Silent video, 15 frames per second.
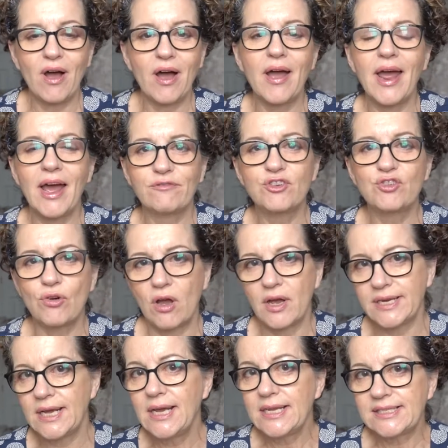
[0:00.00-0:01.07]
I have
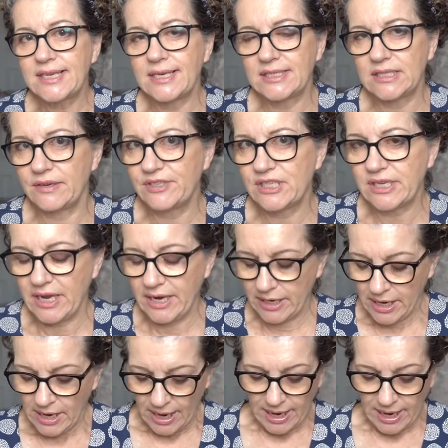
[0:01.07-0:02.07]
dry, sensitive skin,